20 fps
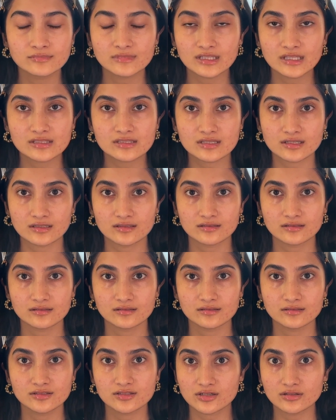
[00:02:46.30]
That's it,
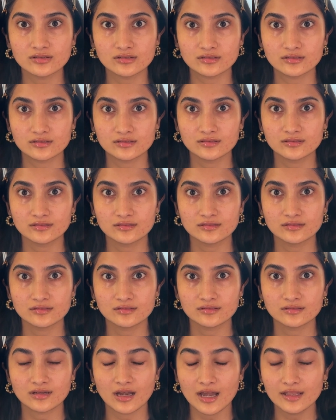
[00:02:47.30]
done.
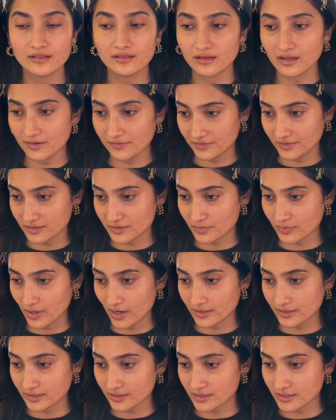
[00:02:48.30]
I love this
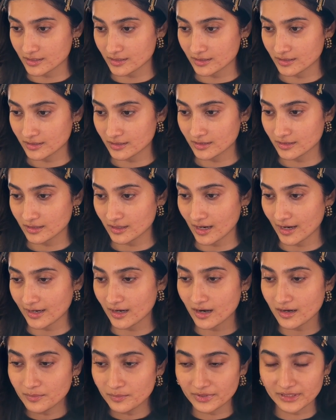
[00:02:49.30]
product. I
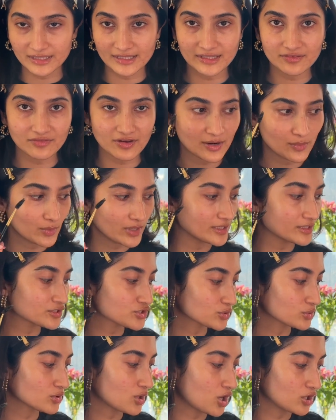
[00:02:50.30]
can't believe I waited
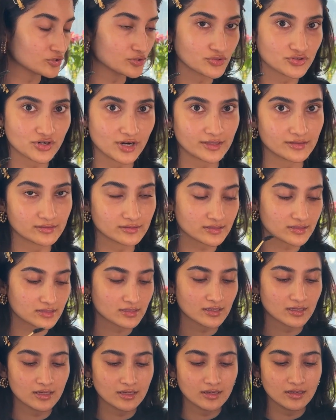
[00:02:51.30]
so long to try this.
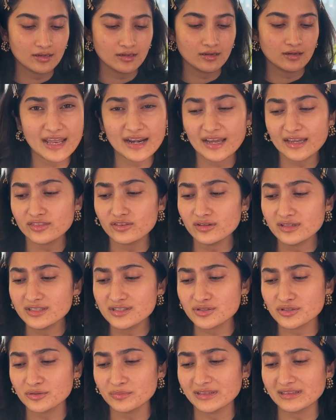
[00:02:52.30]
And I thought it's
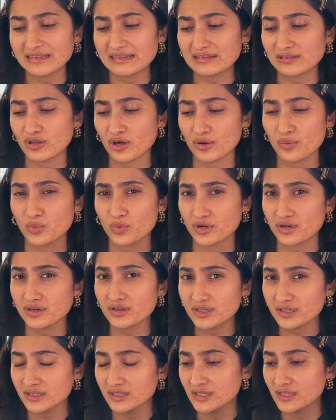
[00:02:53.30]
gonna be like a lot of
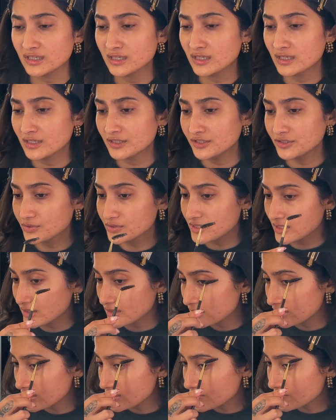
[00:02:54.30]
work
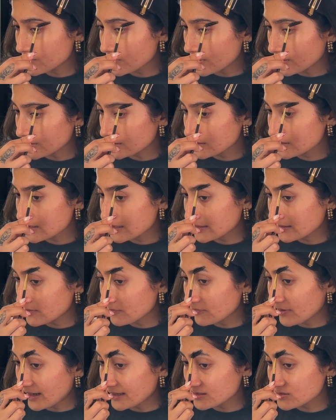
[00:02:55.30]
using these products, like the
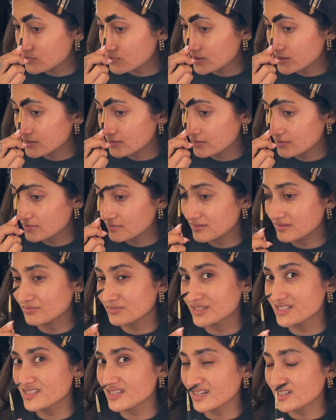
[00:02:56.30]
wax one,
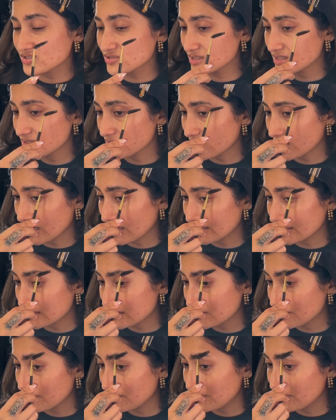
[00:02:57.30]
but it's actually not.
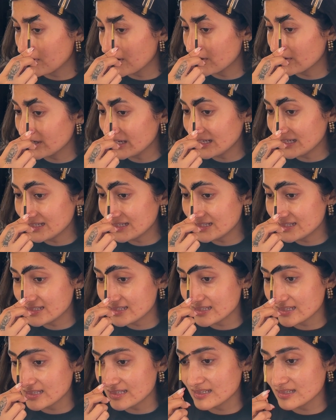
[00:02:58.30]
It's very
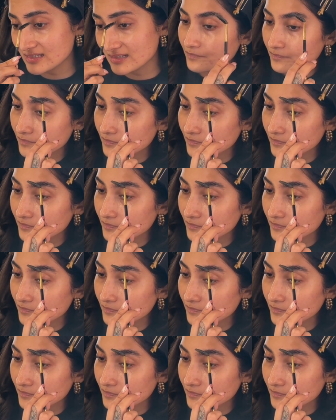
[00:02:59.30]
easy.